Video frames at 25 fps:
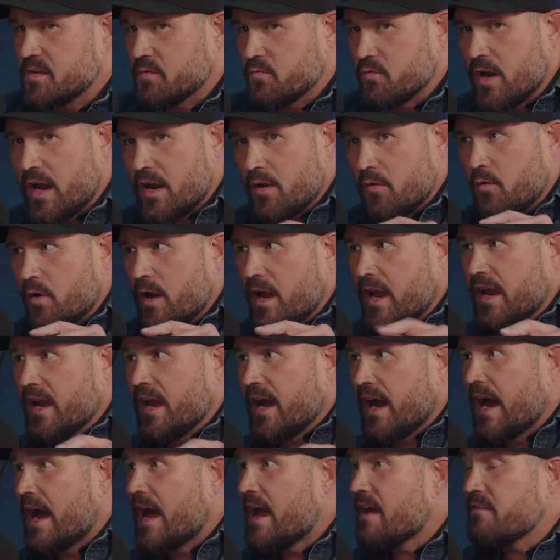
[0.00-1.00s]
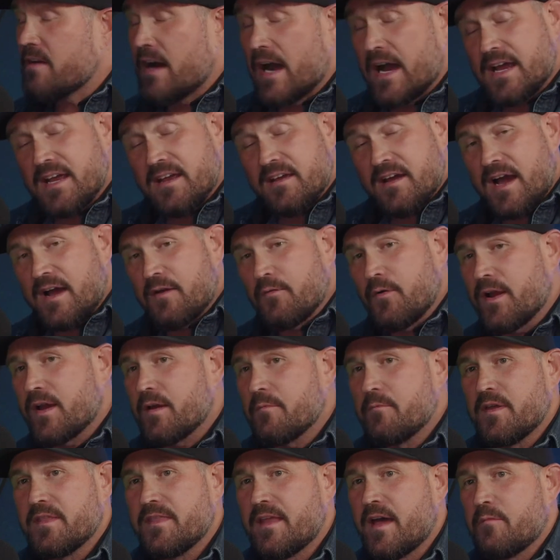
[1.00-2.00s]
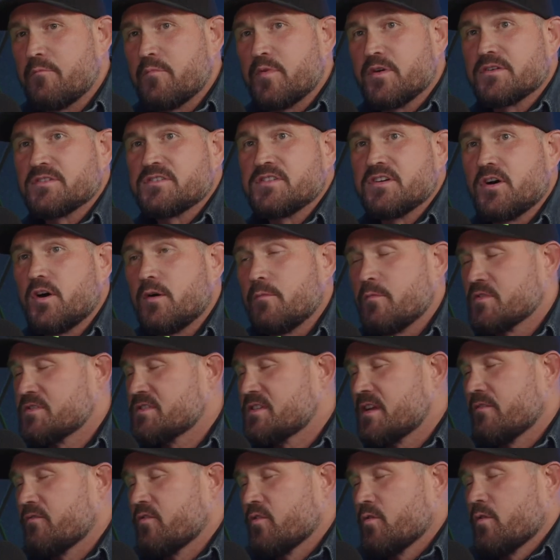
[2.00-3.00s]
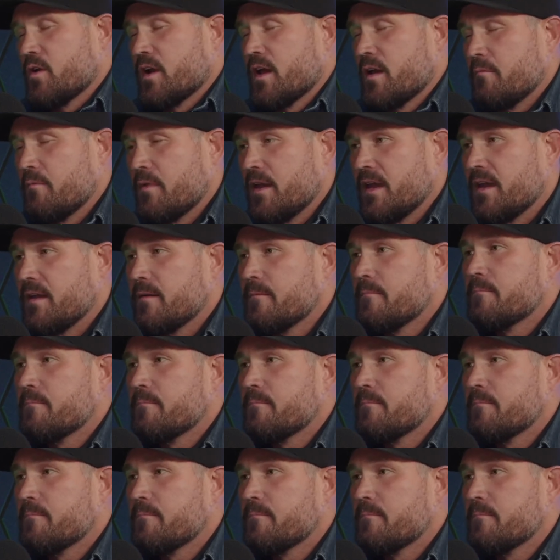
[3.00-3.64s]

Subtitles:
it right away. I recommend that book to almost everyone I meet.